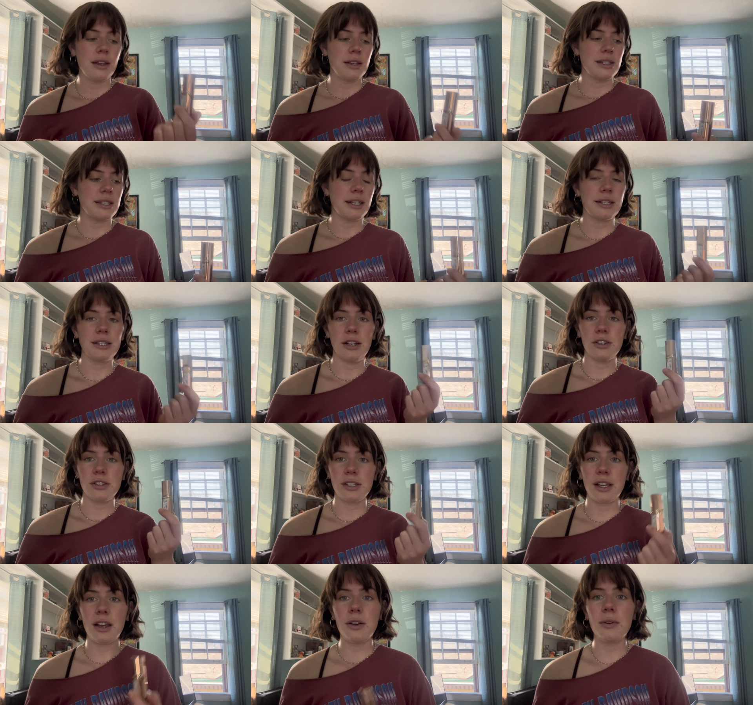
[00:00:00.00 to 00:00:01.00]
6 years
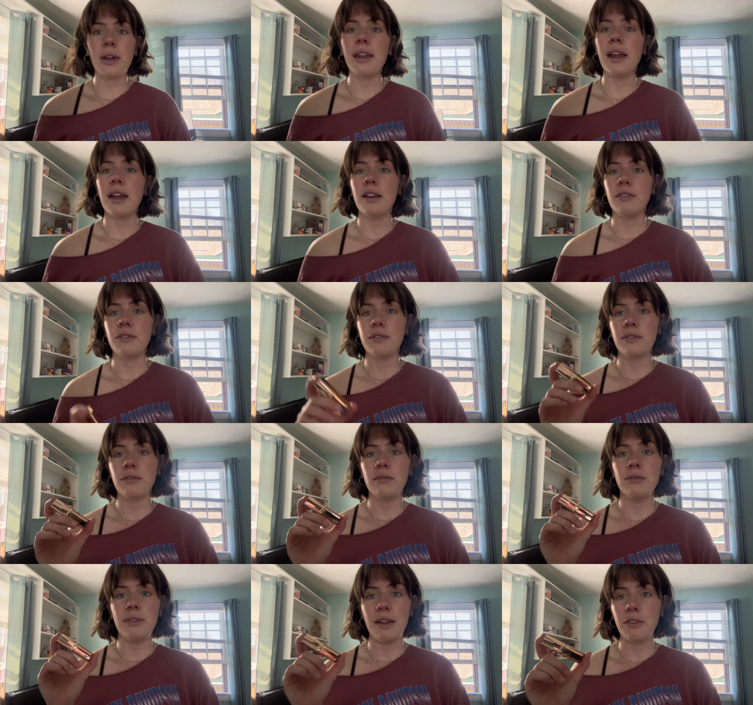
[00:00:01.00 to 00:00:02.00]
ago, and I have
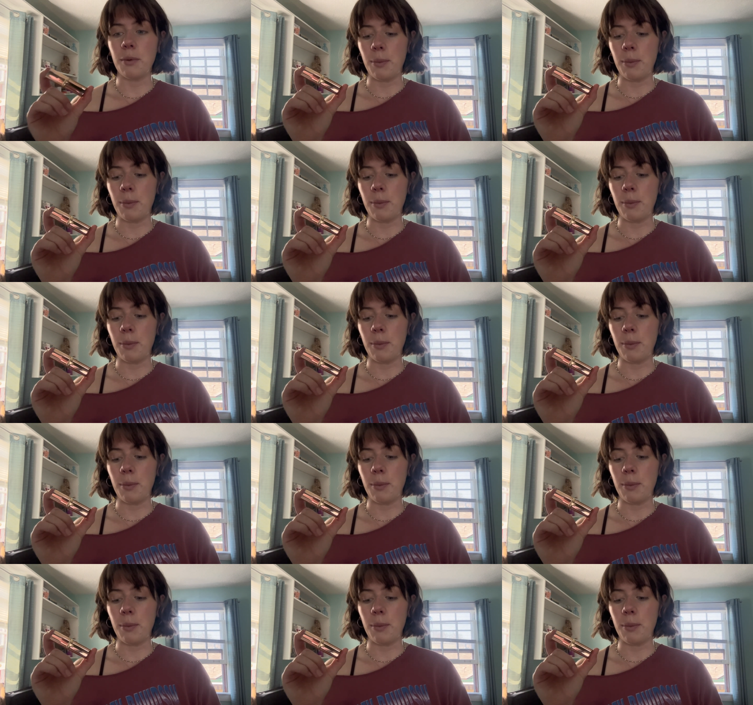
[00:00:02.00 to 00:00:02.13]
never